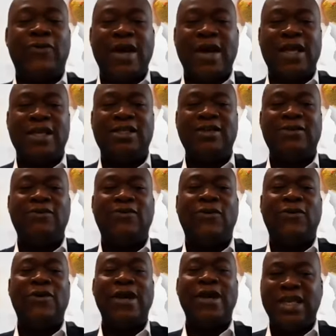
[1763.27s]
financing
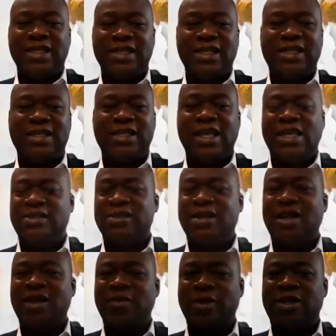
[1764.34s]
for Nesit
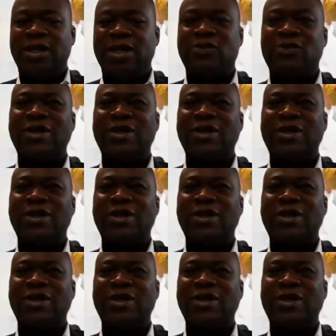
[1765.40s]
Nigeria Limited.